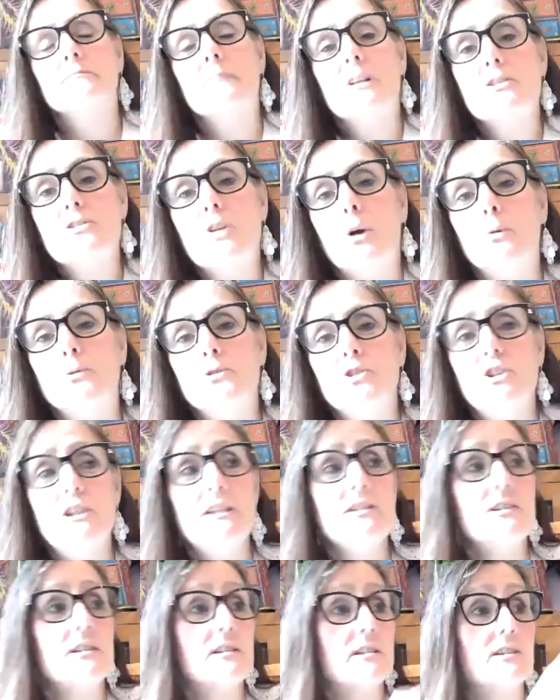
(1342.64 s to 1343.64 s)
So
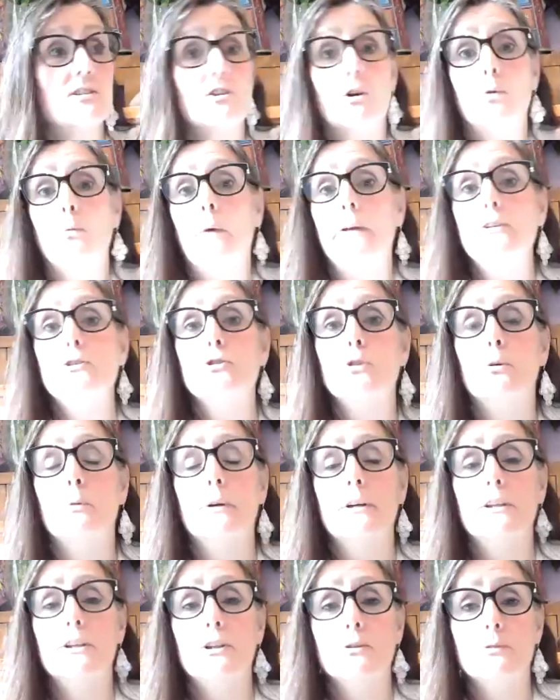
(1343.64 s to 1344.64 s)
Jesus is our way
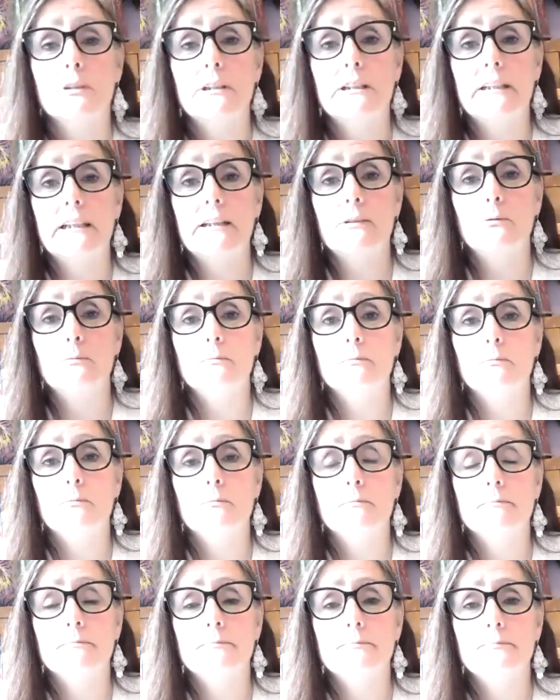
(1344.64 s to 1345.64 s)
shower at unity.
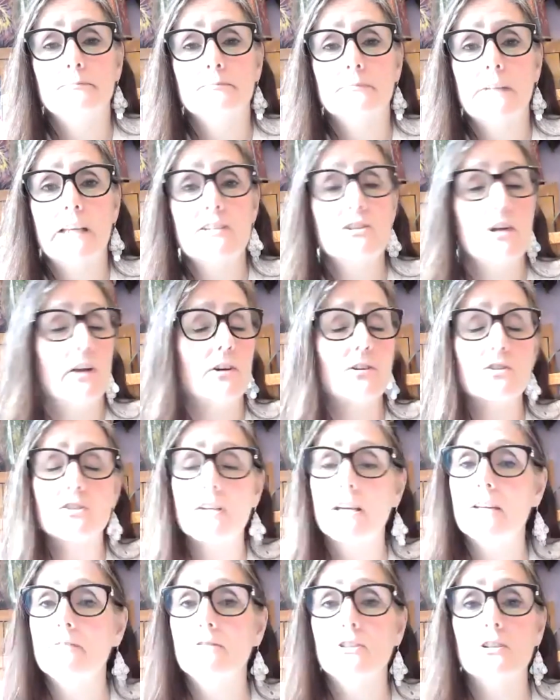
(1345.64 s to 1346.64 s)
He's not our
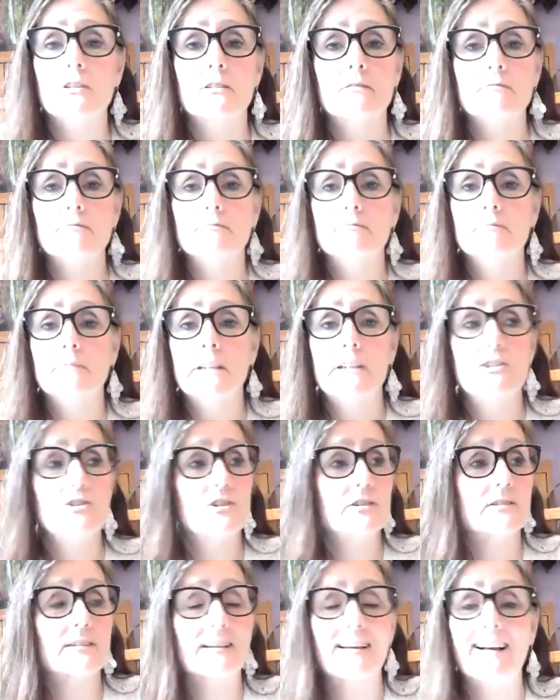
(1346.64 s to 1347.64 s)
savior. He's
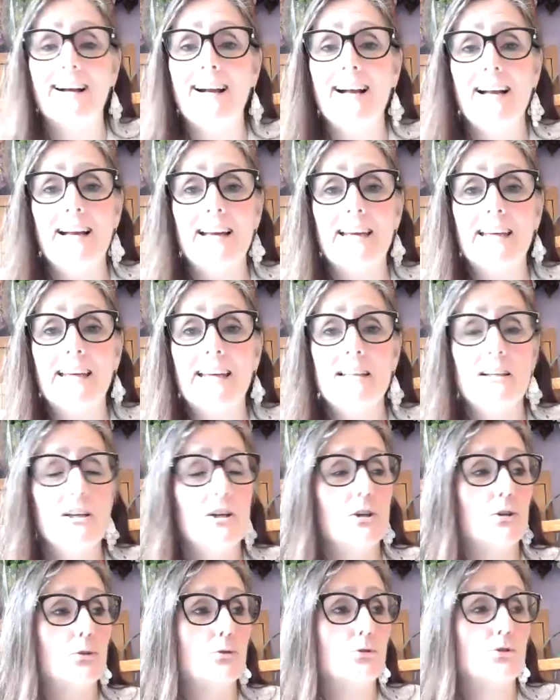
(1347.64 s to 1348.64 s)
just a guy
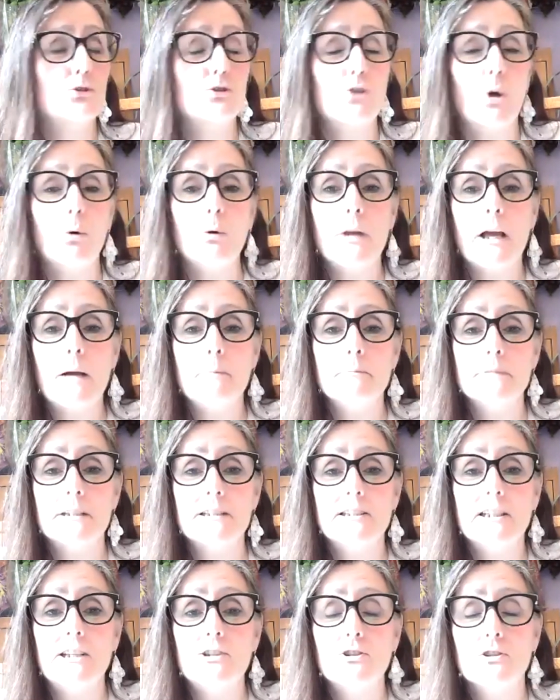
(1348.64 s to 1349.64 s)
who showed up to
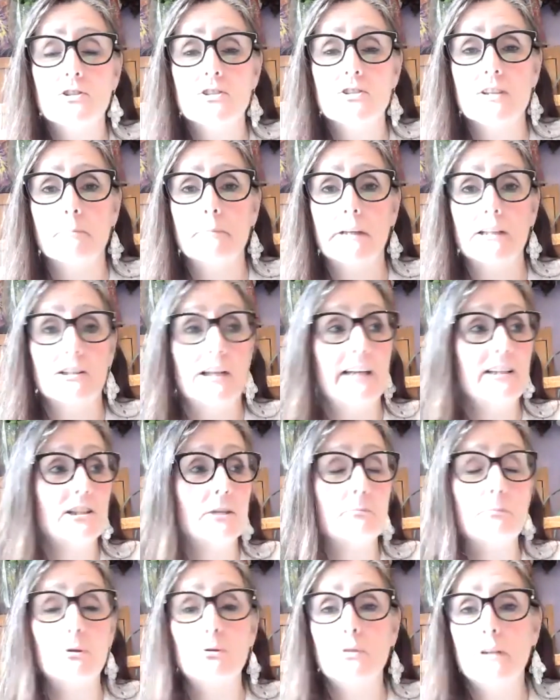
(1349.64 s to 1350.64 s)
teach us something, like
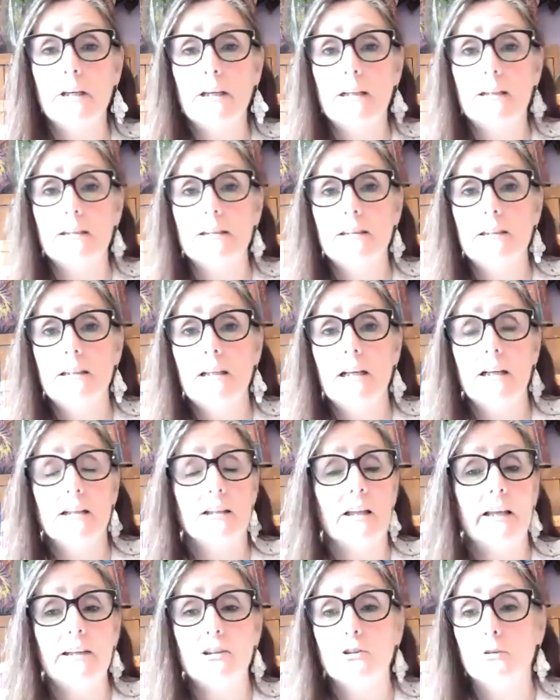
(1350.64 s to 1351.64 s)
the Buddha,
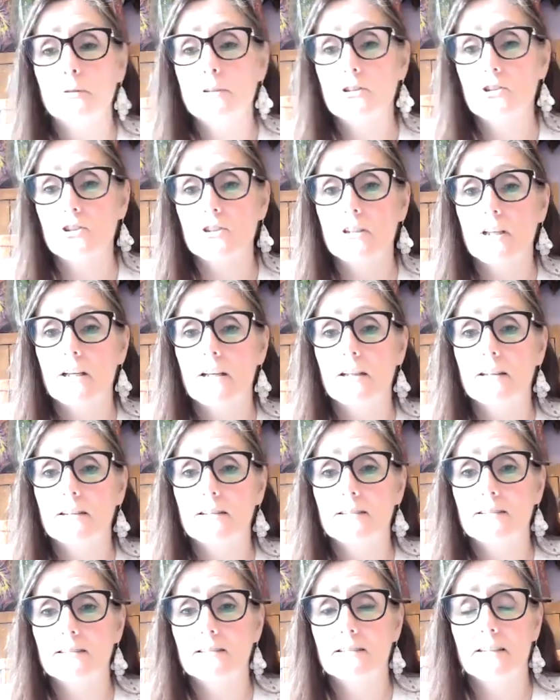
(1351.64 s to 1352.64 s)
like Krishna,
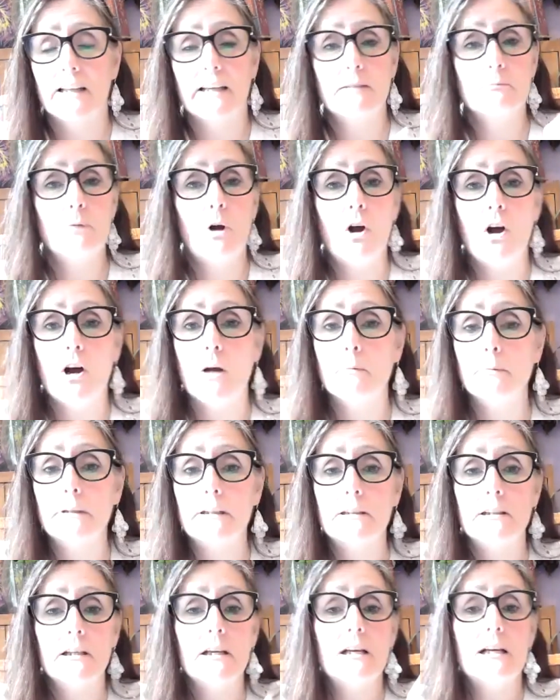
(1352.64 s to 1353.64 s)
like
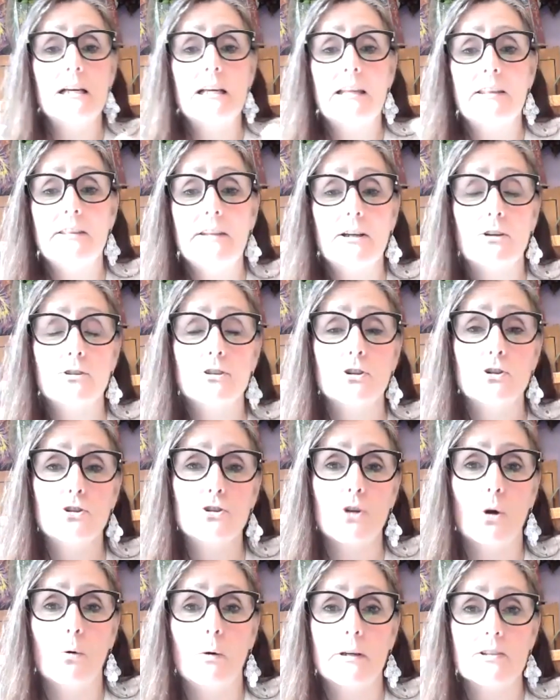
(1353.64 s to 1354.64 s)
Muhammad, there to
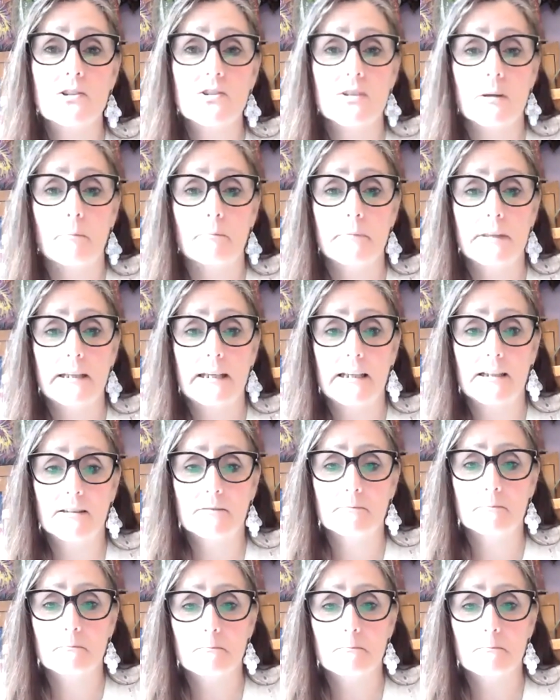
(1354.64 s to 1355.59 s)
show us something.